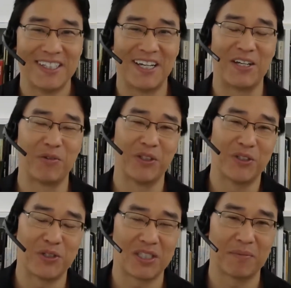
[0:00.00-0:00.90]
and really
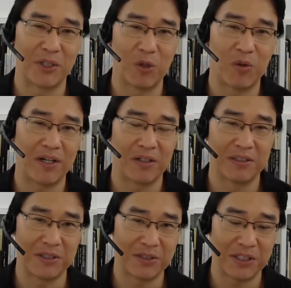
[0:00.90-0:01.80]
do something quite
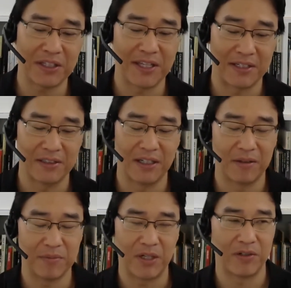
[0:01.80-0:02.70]
artistic that,
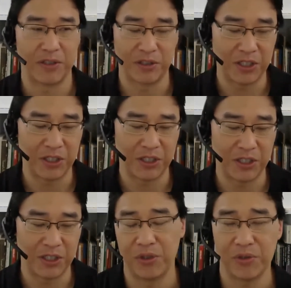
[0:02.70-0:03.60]
he's a teacher too.